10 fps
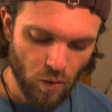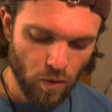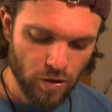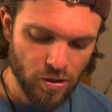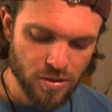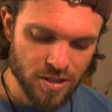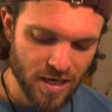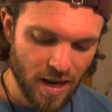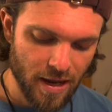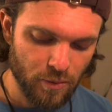What are you
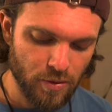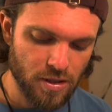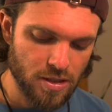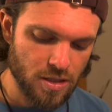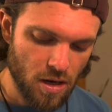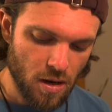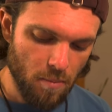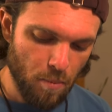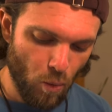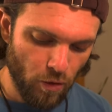saying with this
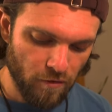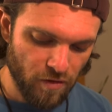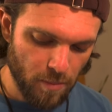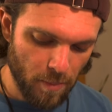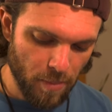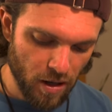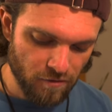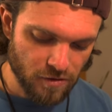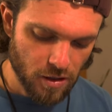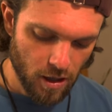born from
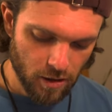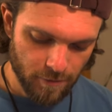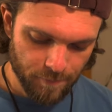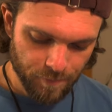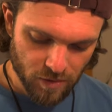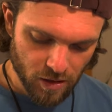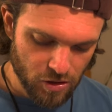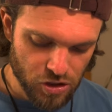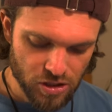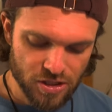above talk?
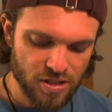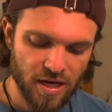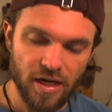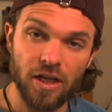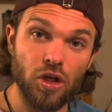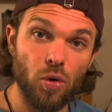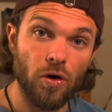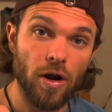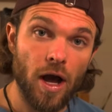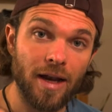Jesus said,
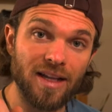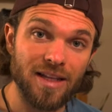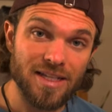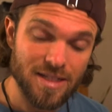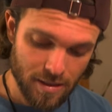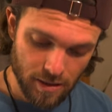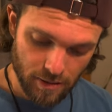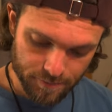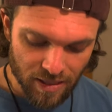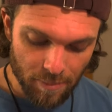you're not listening.
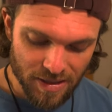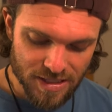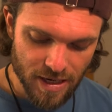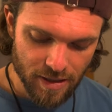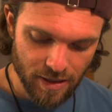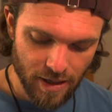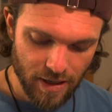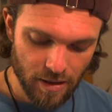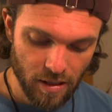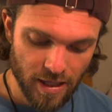Let me say it
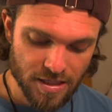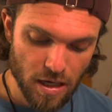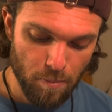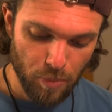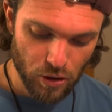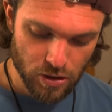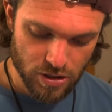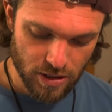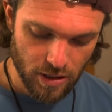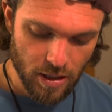again. Unless a
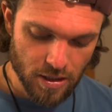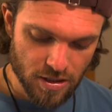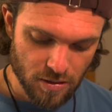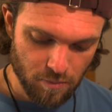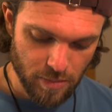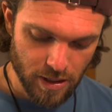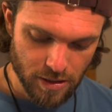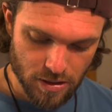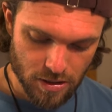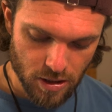person
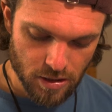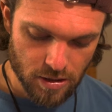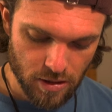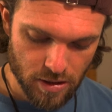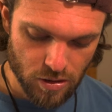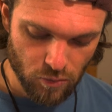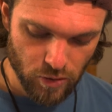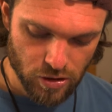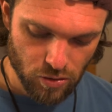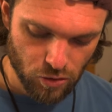submits to this
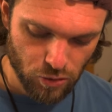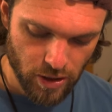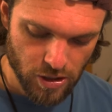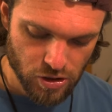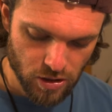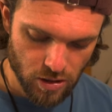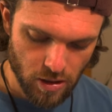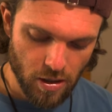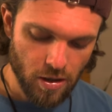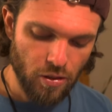original creation,
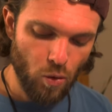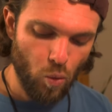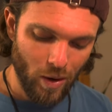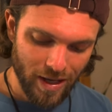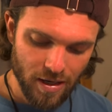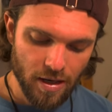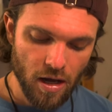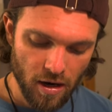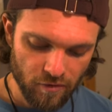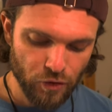the wind
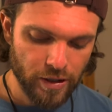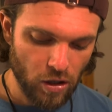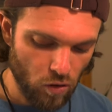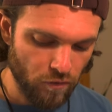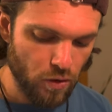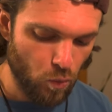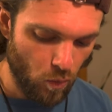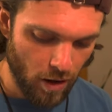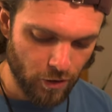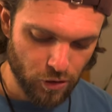hovering over the
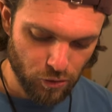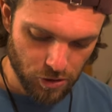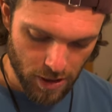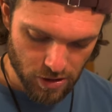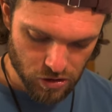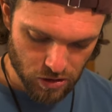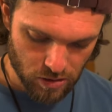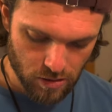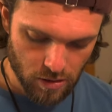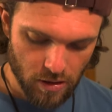water creation,
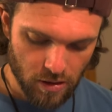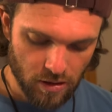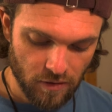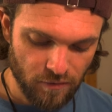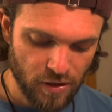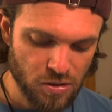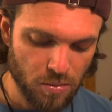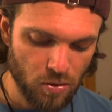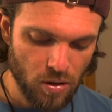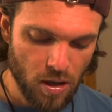the
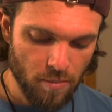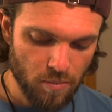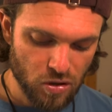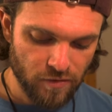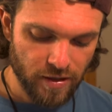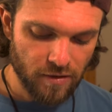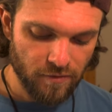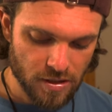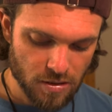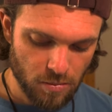invisible moving the
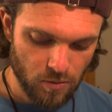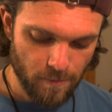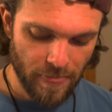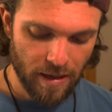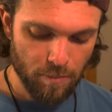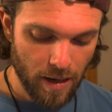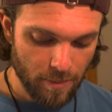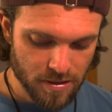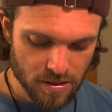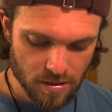visible, a
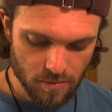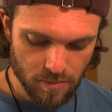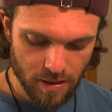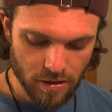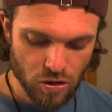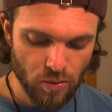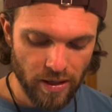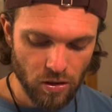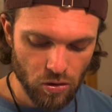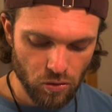baptism into a
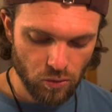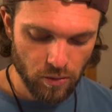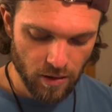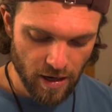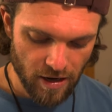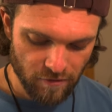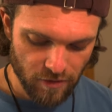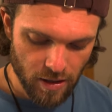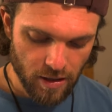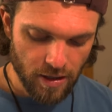new
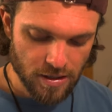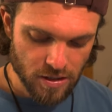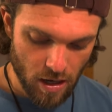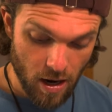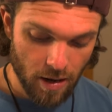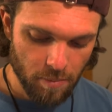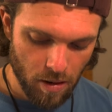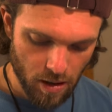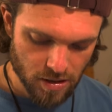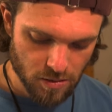life, it's not
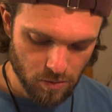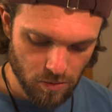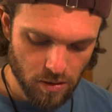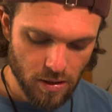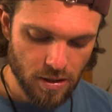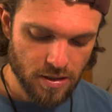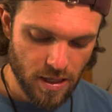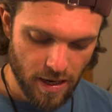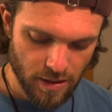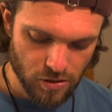possible
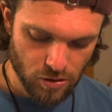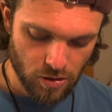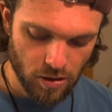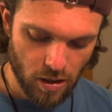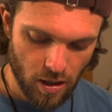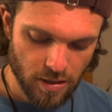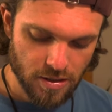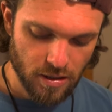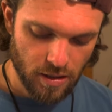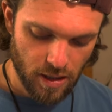to enter
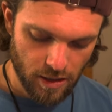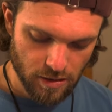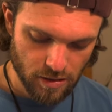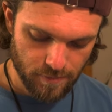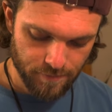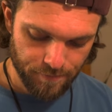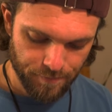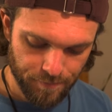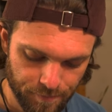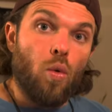God's kingdom.
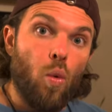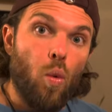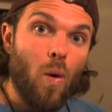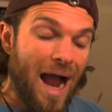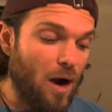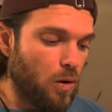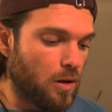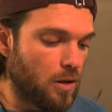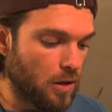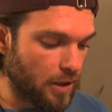Wow.
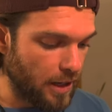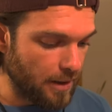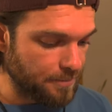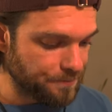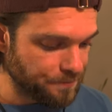Okay.